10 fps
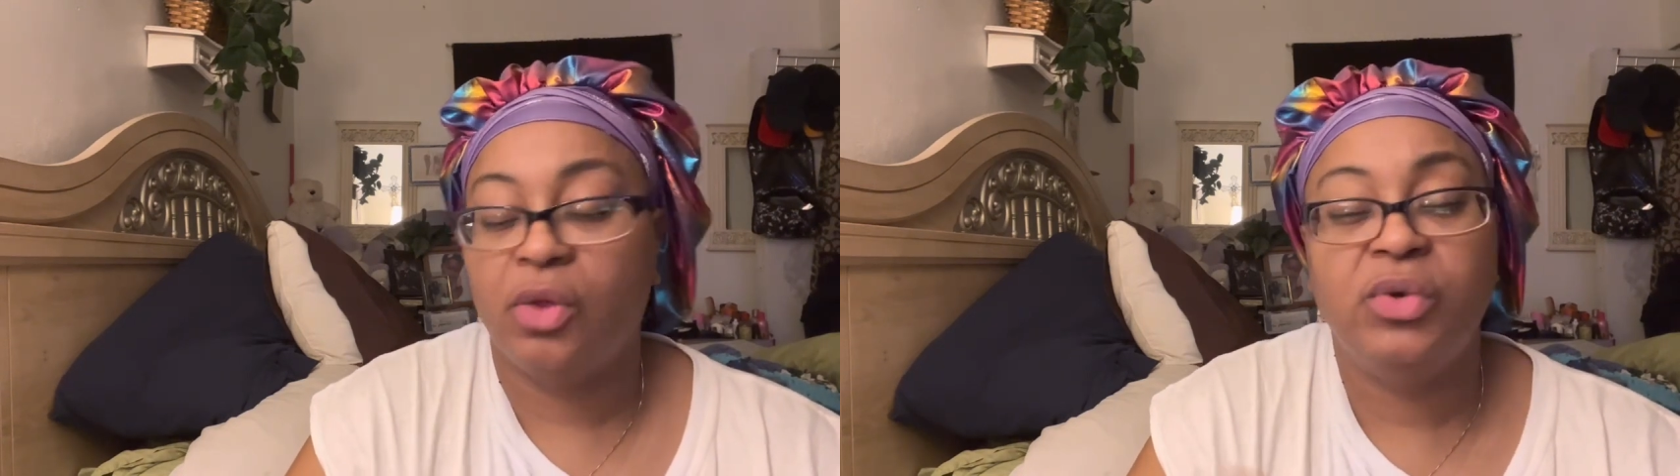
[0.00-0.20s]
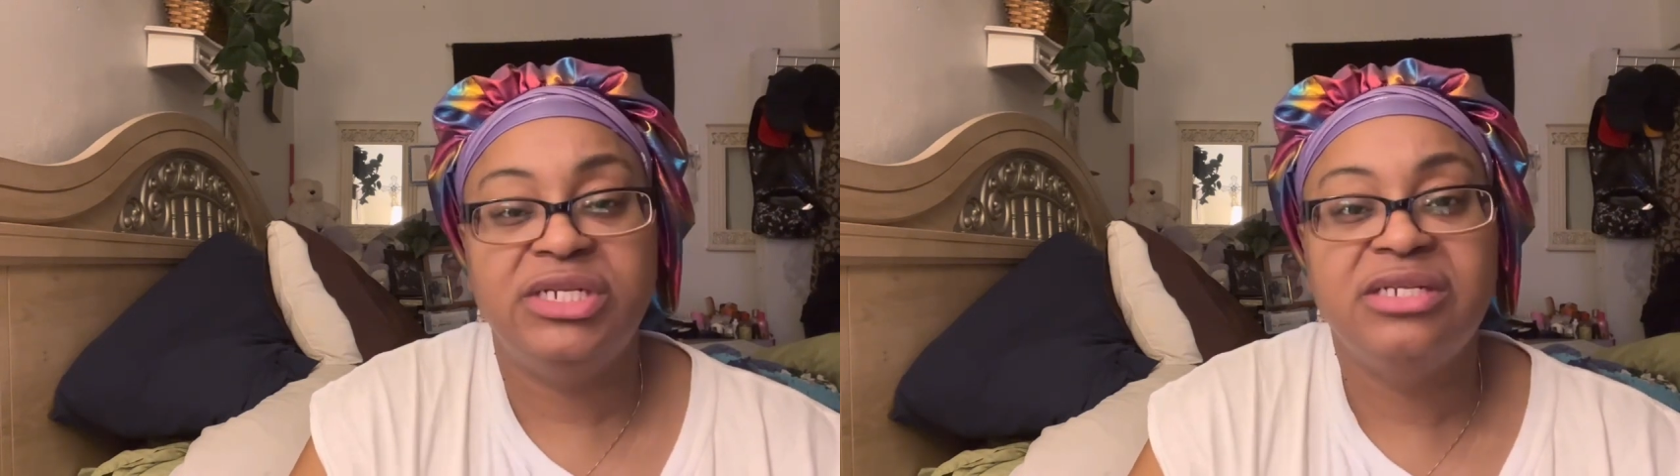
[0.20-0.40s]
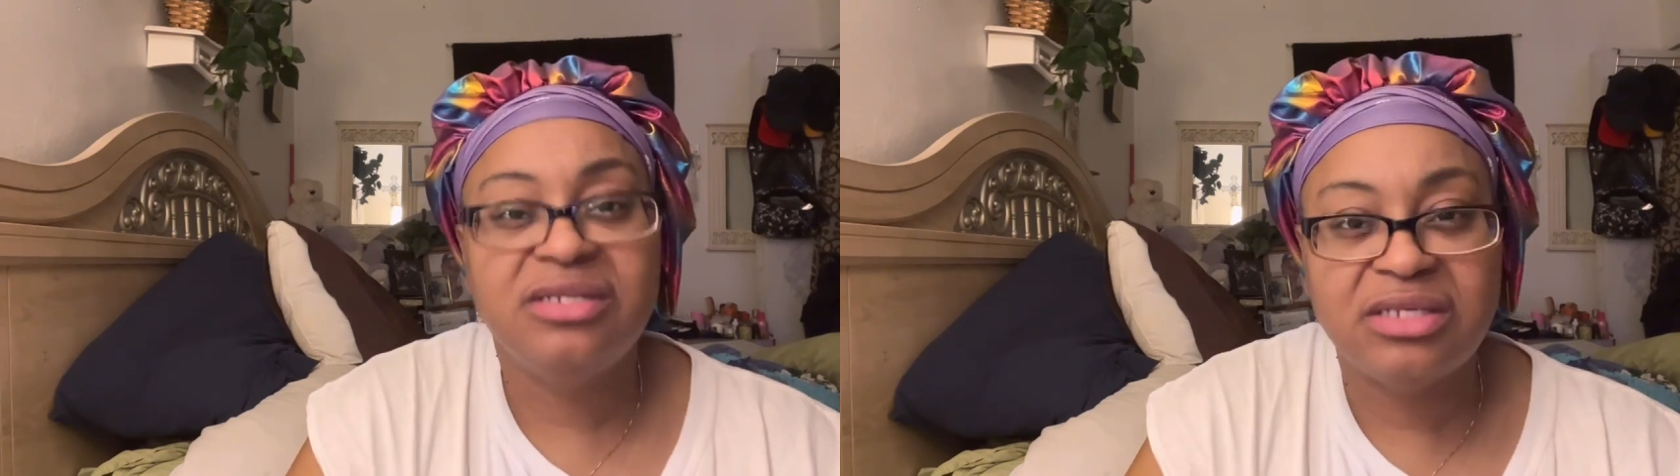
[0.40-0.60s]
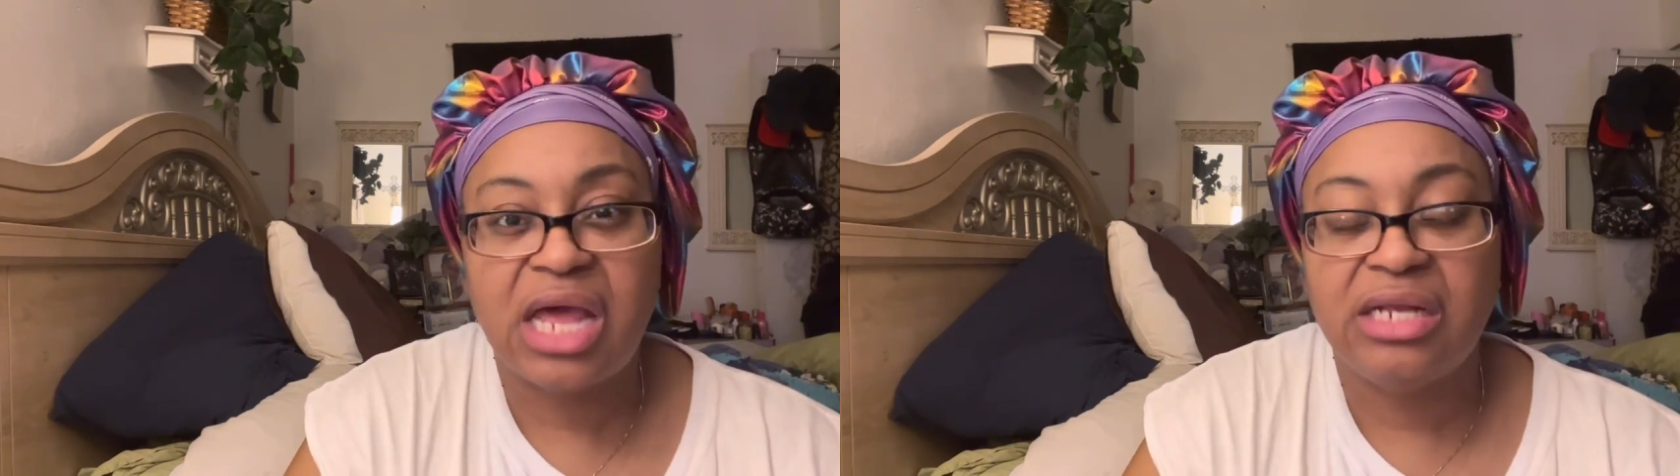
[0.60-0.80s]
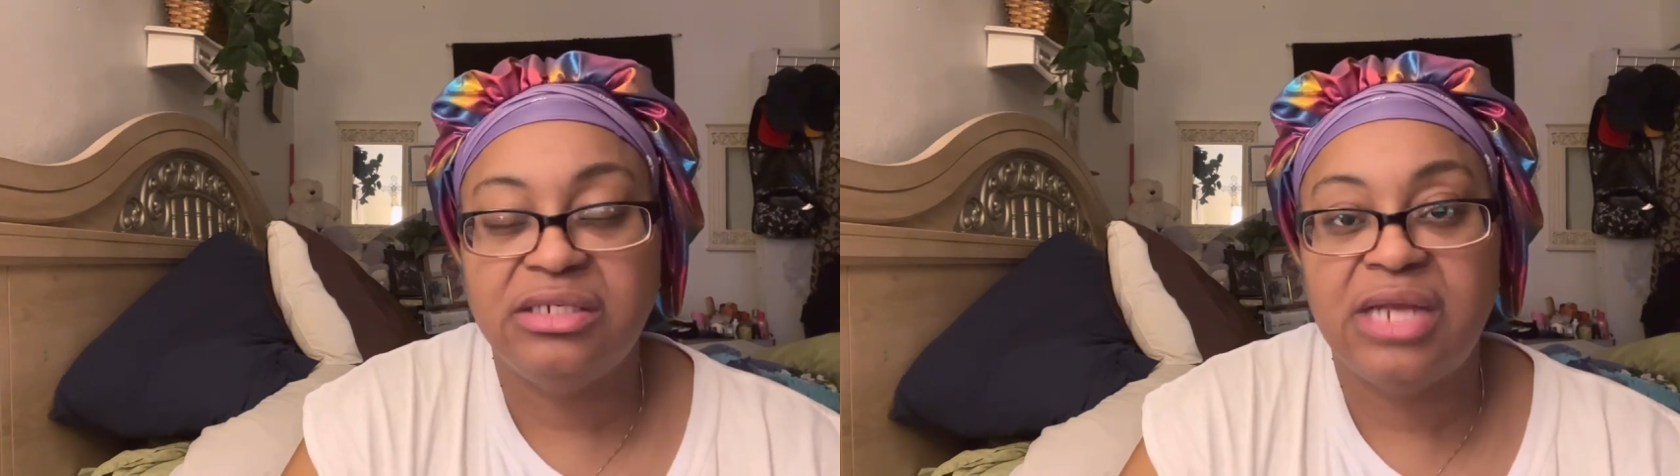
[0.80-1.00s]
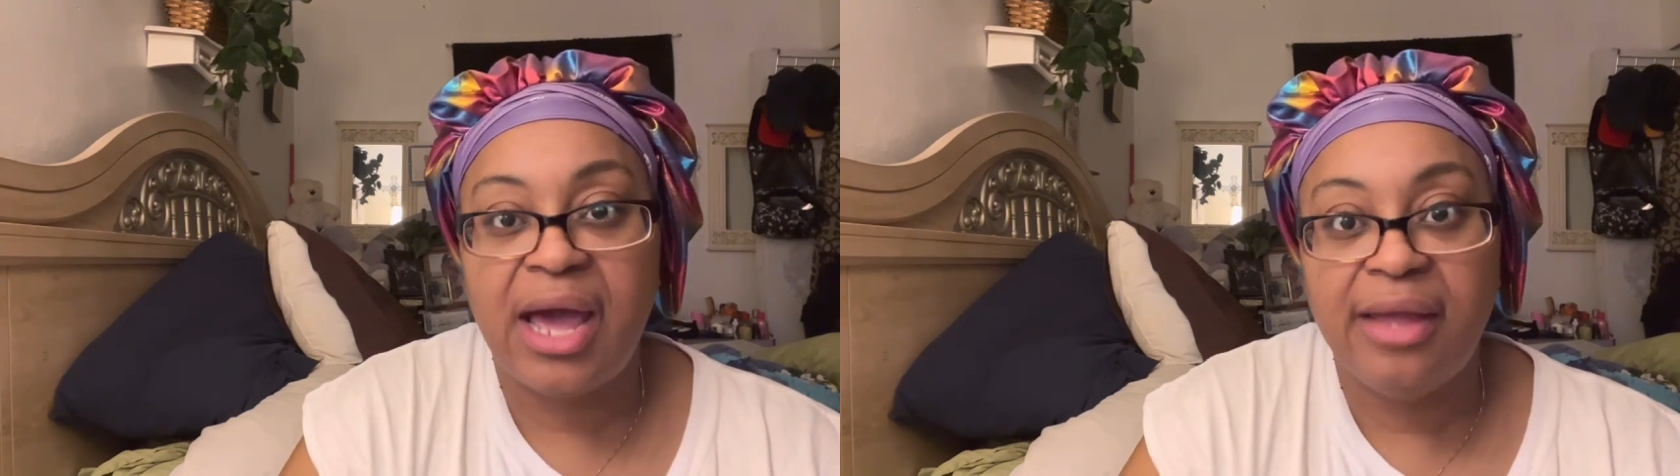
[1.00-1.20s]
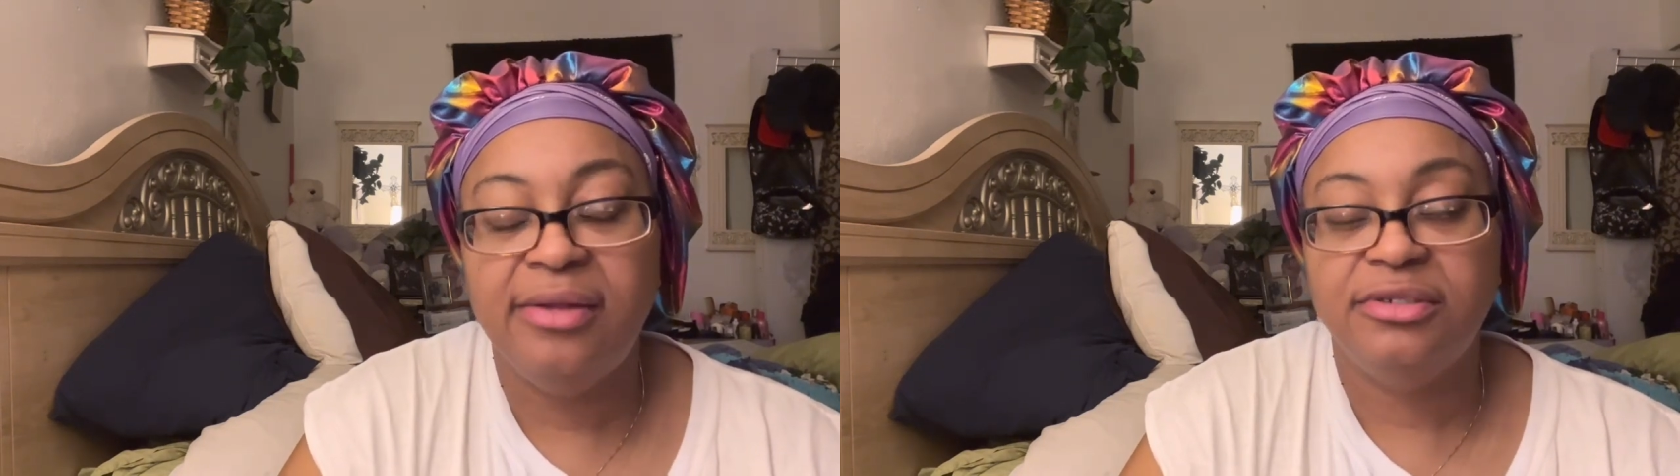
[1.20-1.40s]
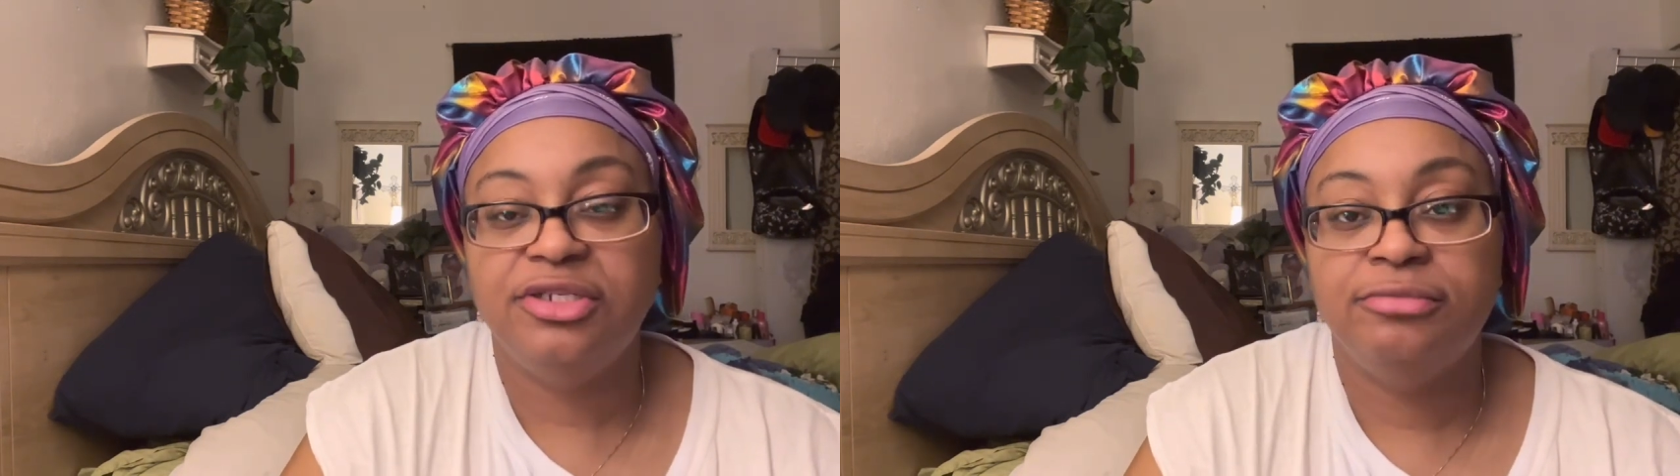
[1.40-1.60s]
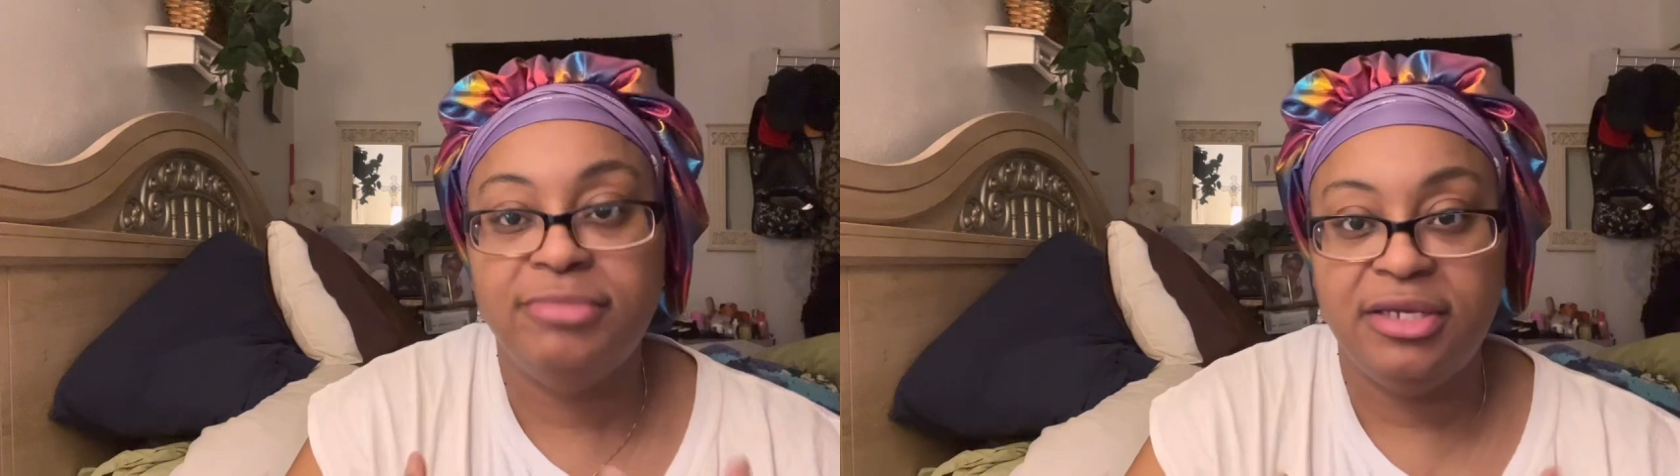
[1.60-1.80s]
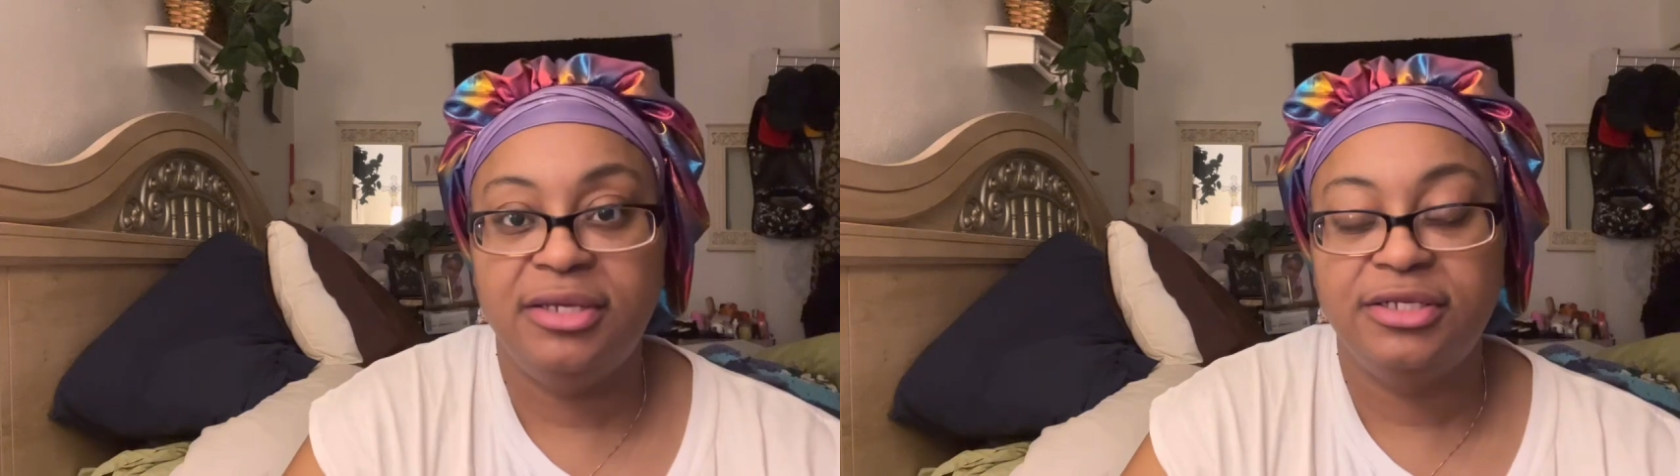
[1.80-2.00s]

well, this is not a diet to me.